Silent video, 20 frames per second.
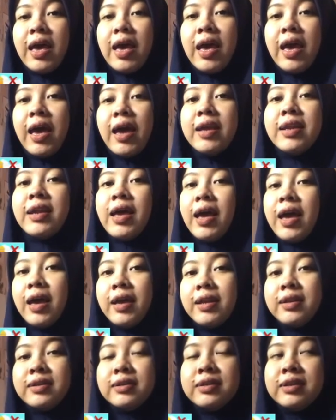And
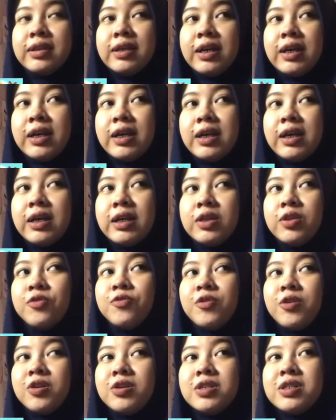then the
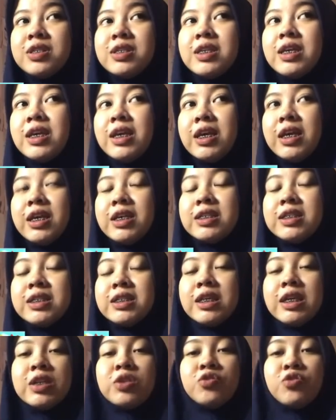first is
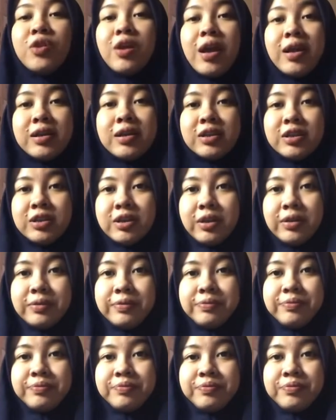introduction.
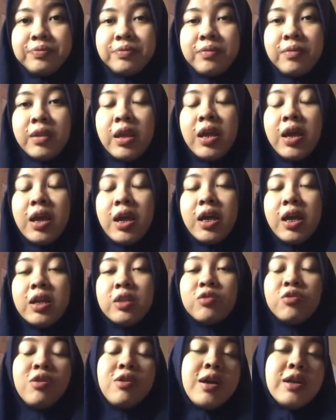
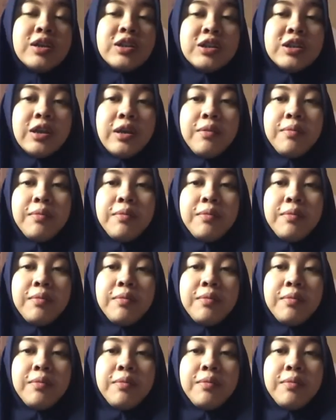Introduction